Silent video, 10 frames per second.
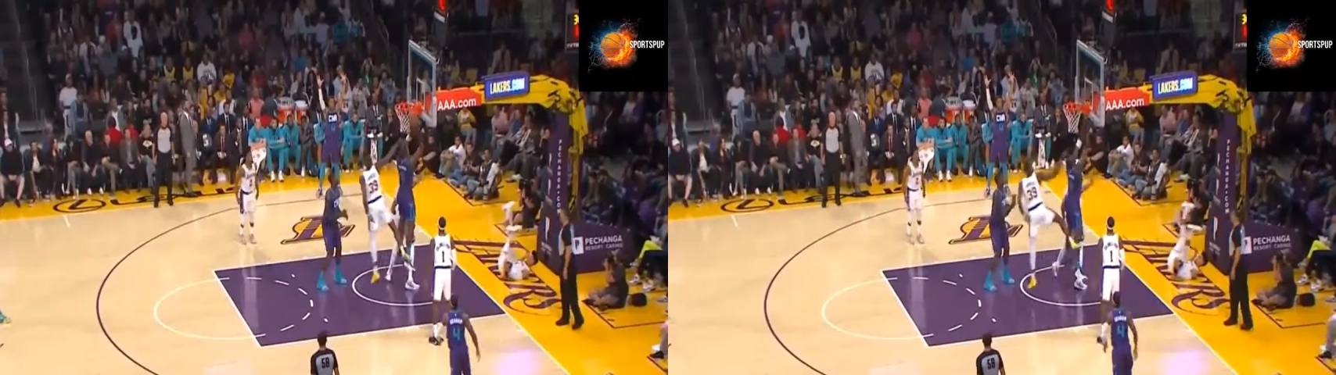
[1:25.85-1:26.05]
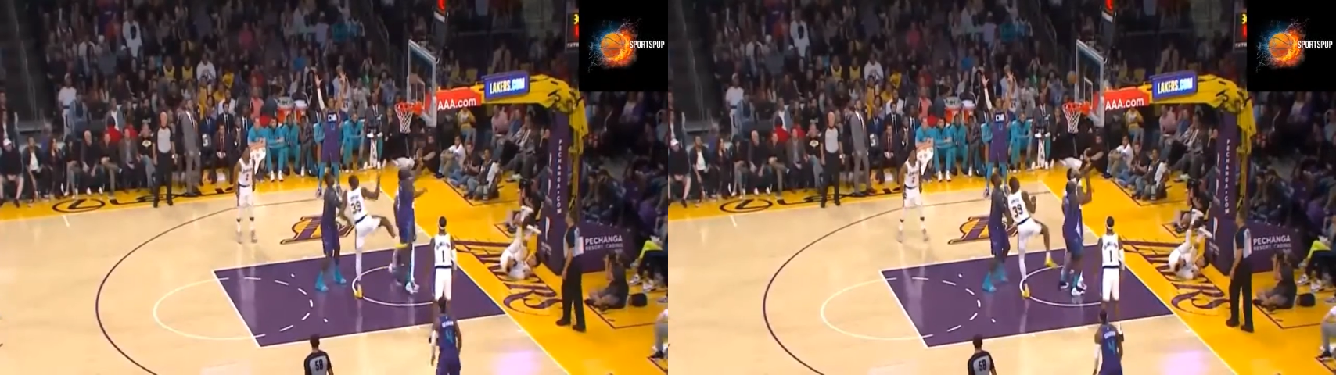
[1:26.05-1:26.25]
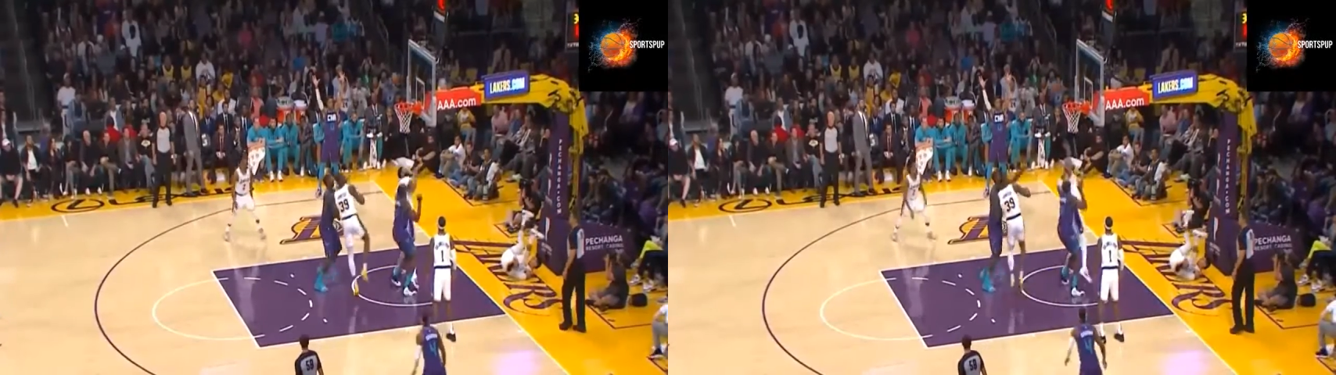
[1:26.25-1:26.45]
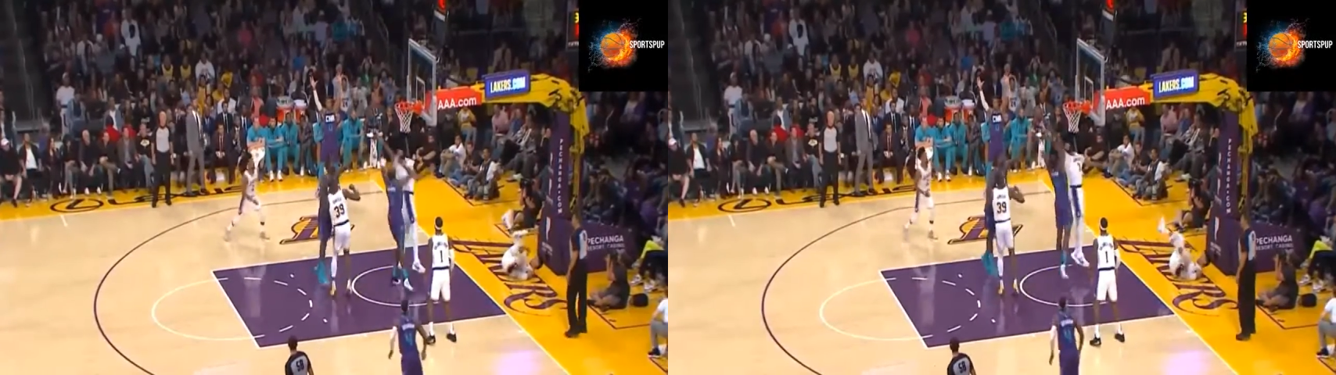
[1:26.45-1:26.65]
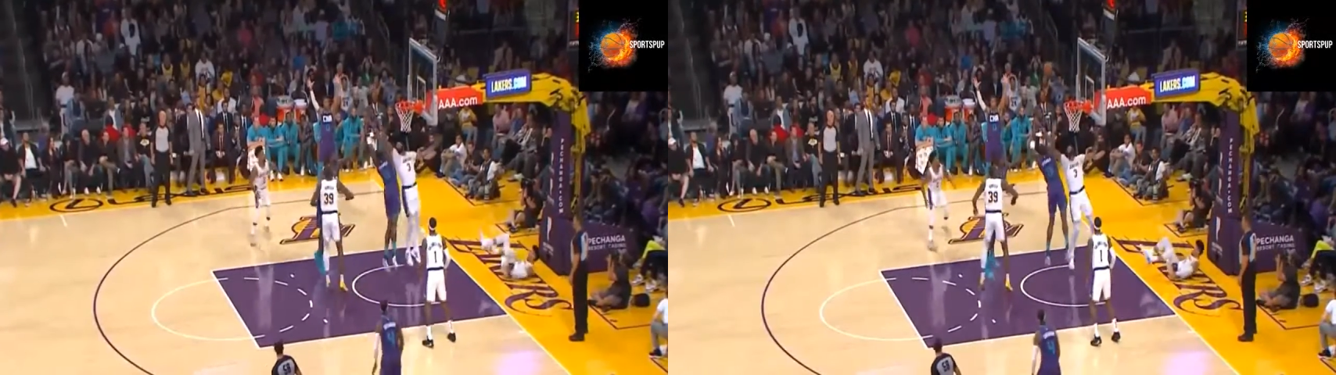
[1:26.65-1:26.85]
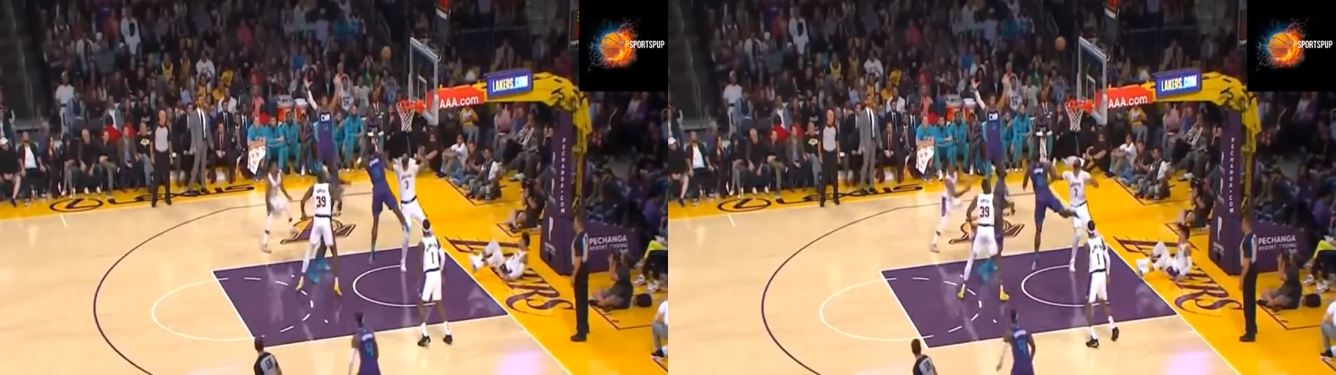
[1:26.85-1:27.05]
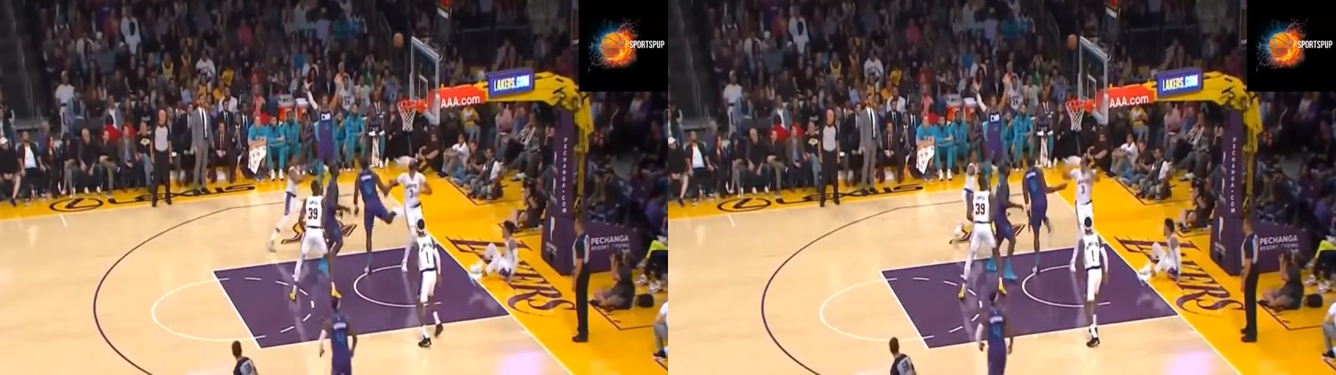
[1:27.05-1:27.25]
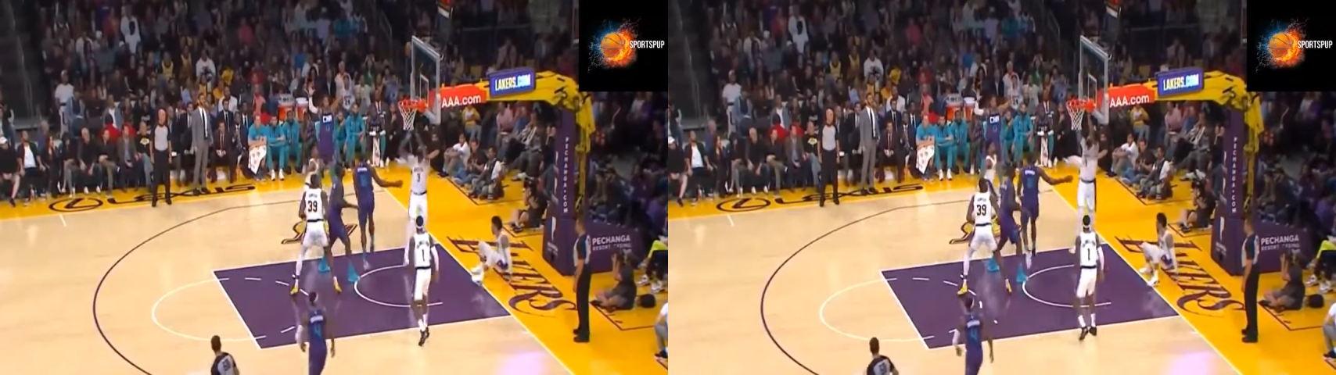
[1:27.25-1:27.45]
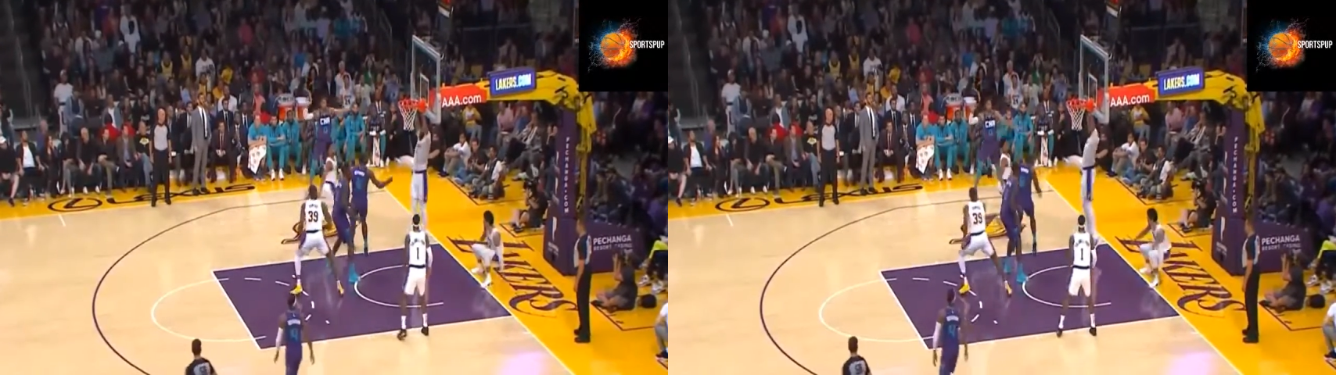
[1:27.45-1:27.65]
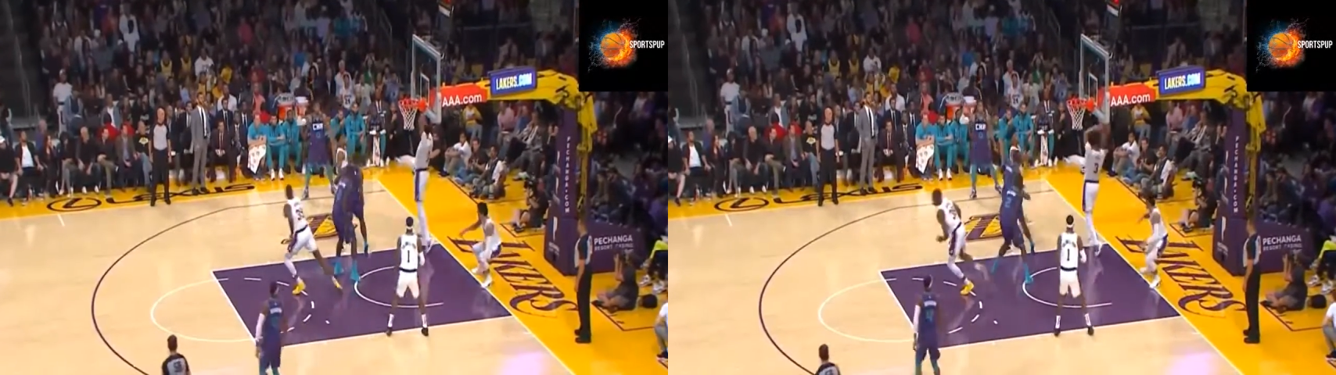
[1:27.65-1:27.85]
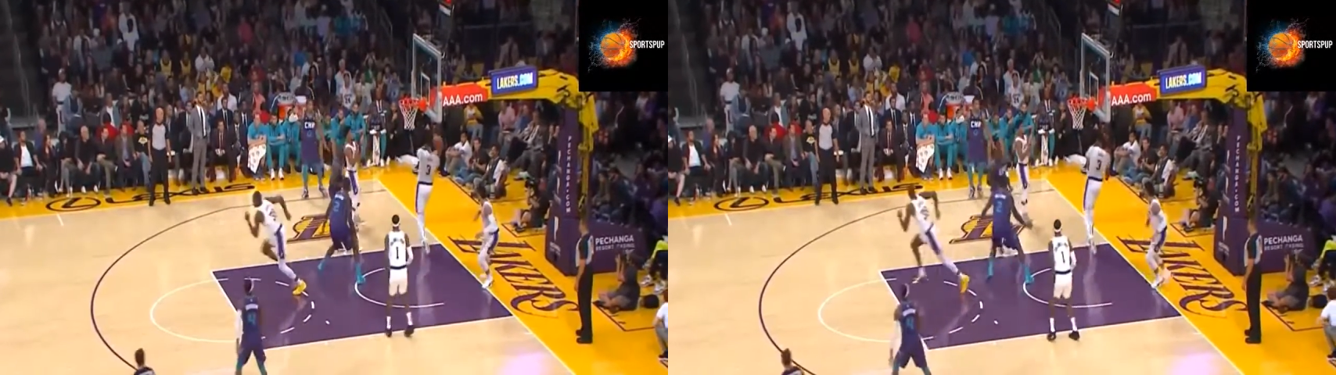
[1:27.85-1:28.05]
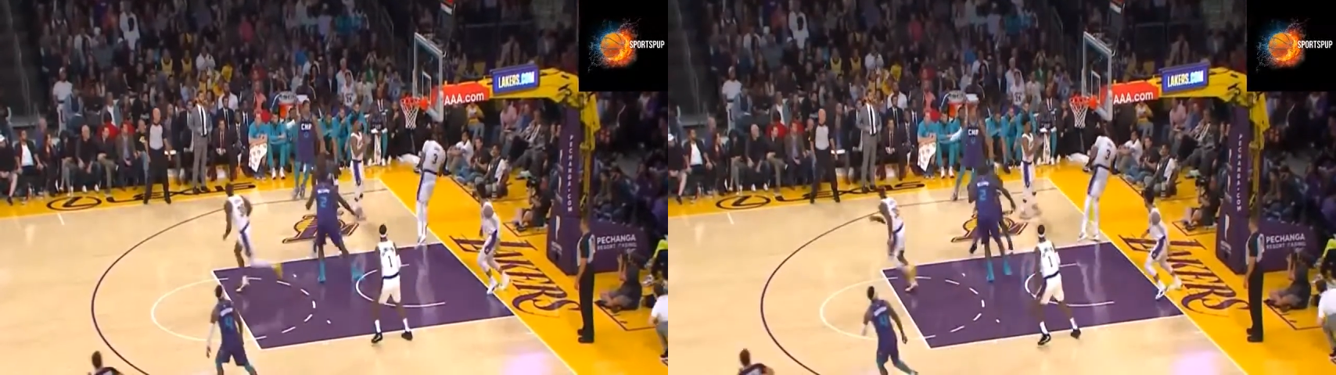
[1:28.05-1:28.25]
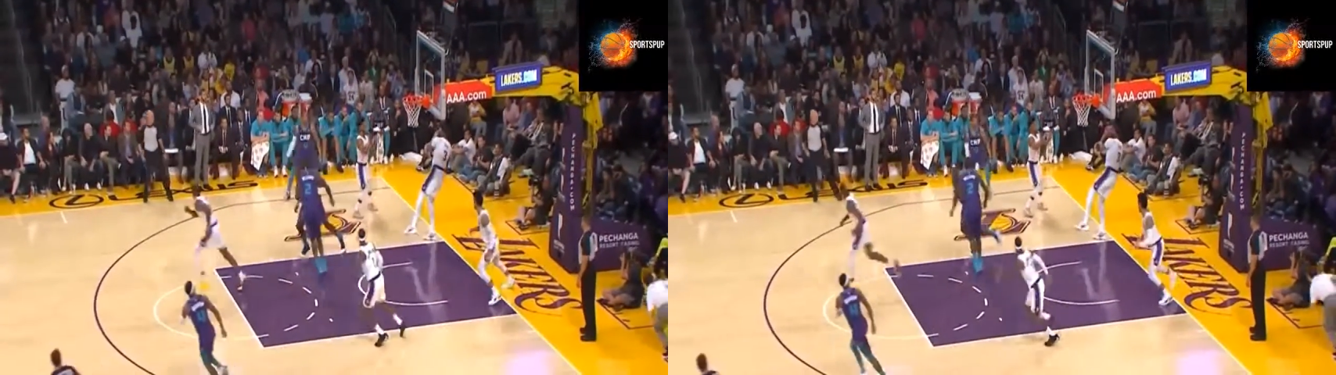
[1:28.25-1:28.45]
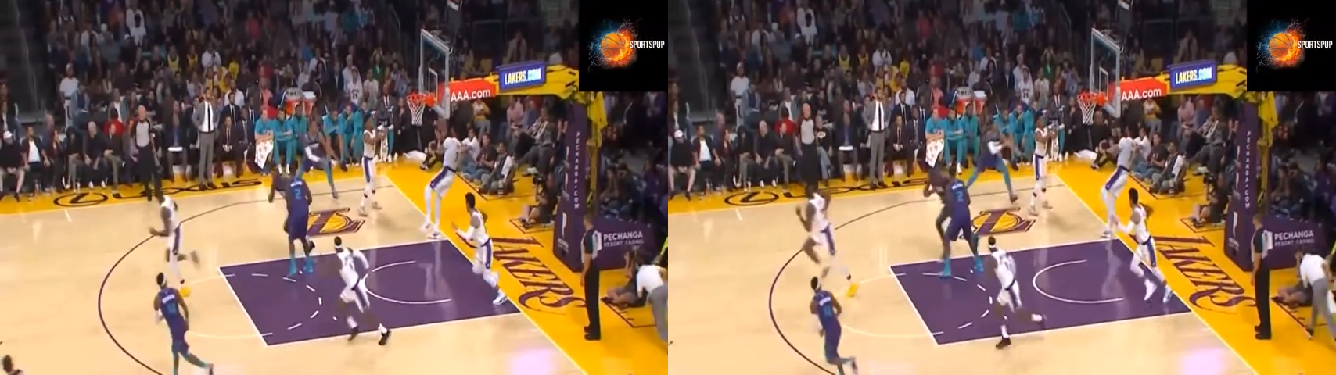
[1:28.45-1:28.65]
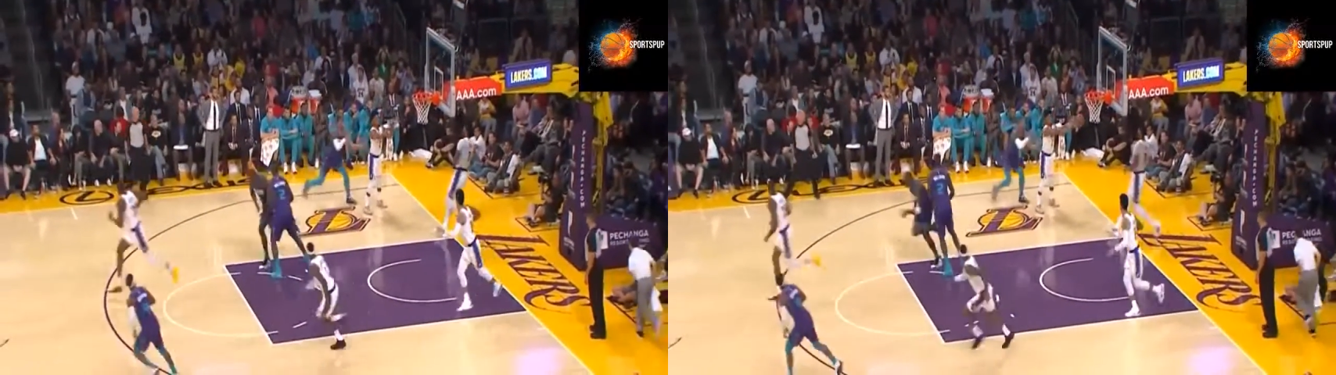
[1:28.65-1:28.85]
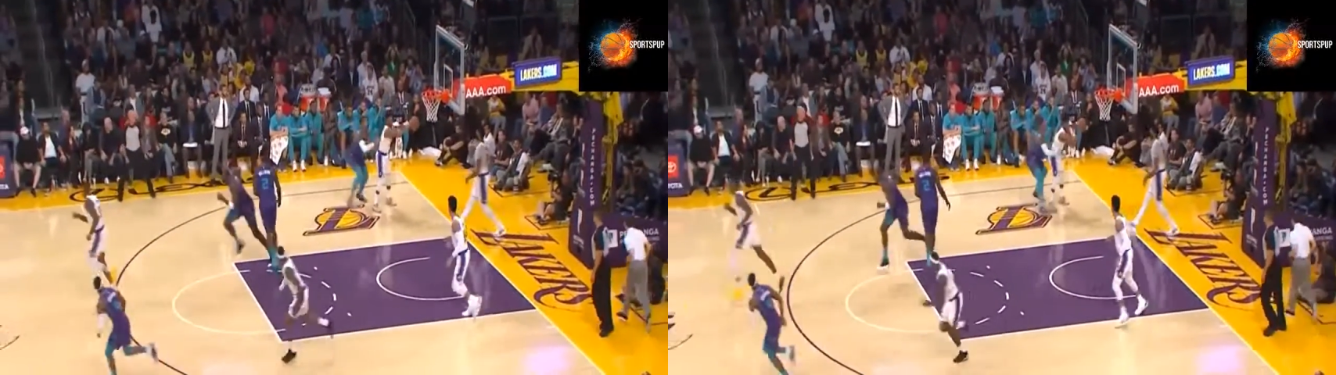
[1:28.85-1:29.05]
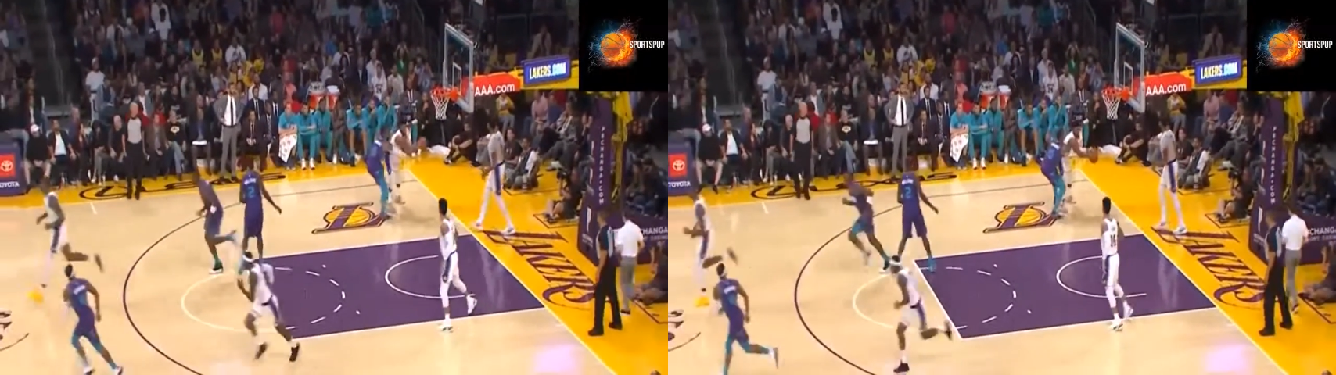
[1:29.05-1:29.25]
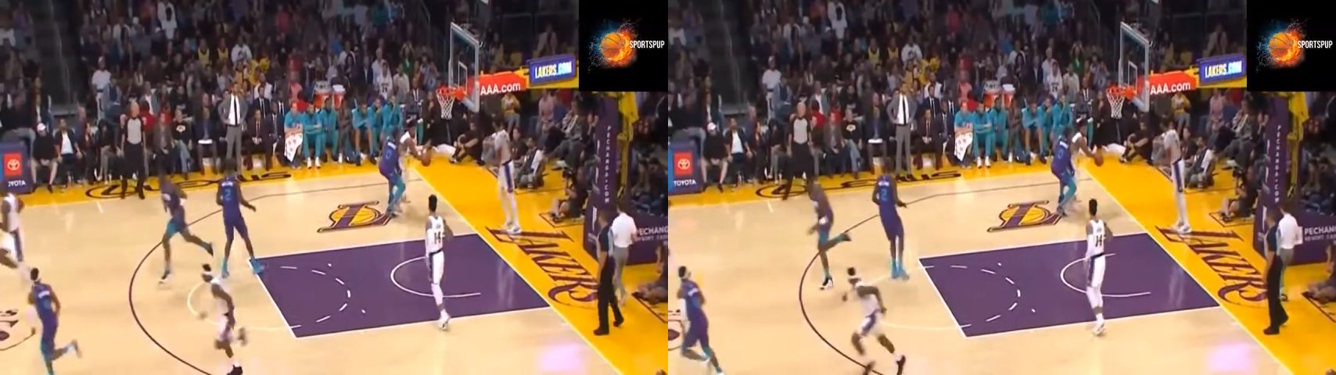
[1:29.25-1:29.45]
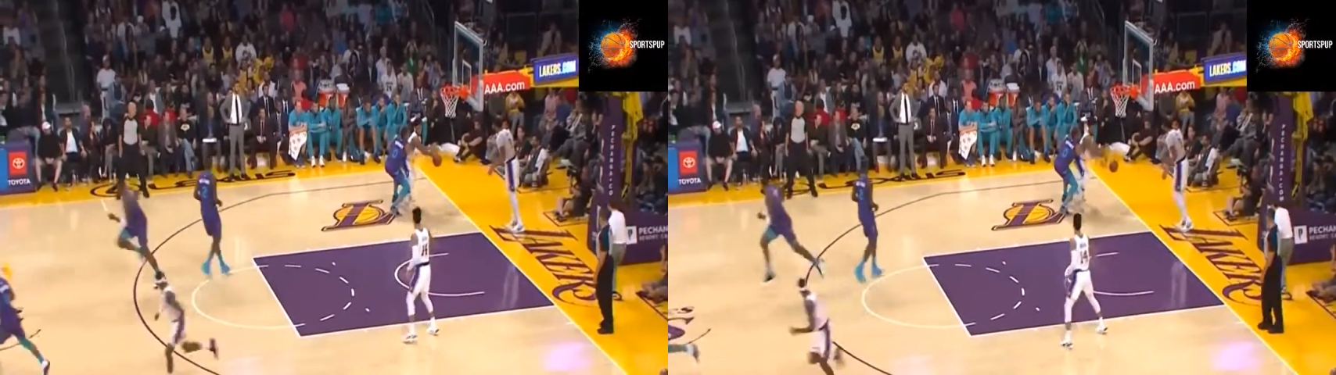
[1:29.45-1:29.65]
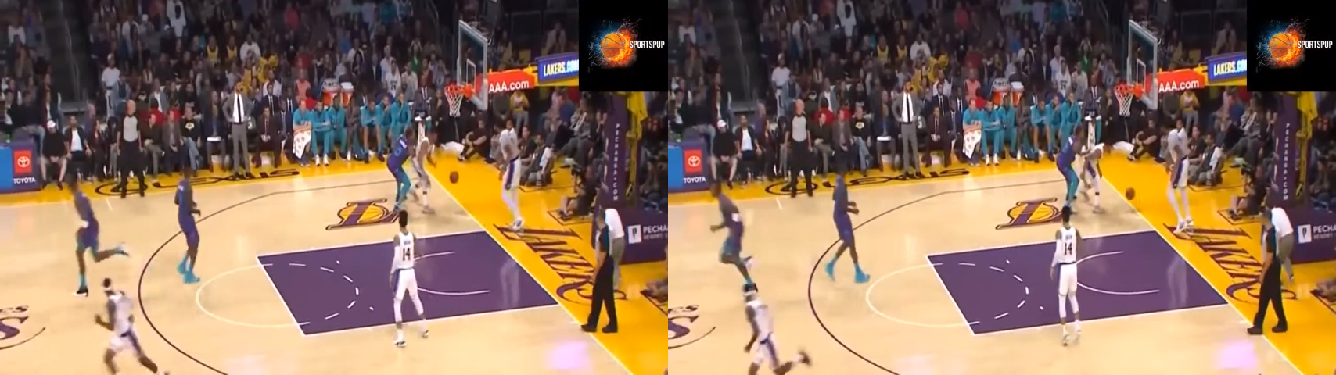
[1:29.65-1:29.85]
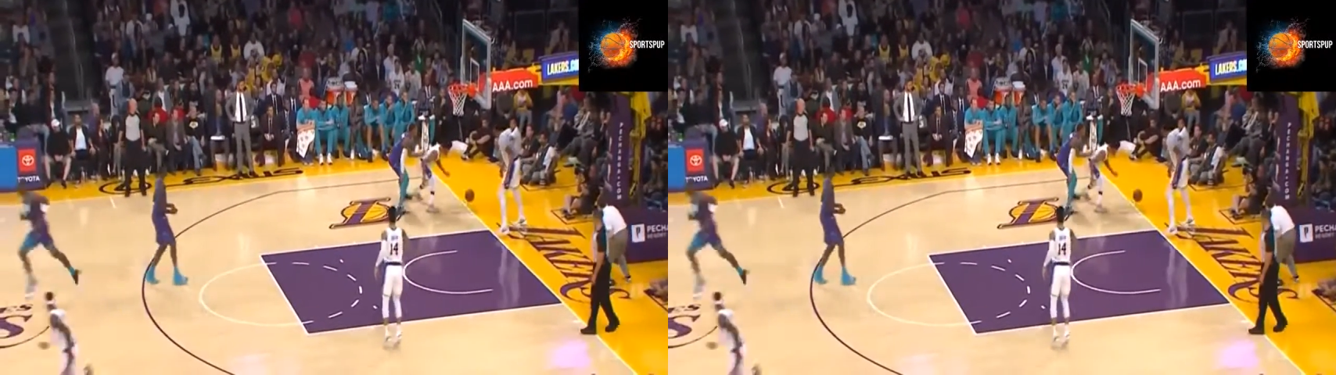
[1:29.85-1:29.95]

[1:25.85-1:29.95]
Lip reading: [unreadable: no face in view]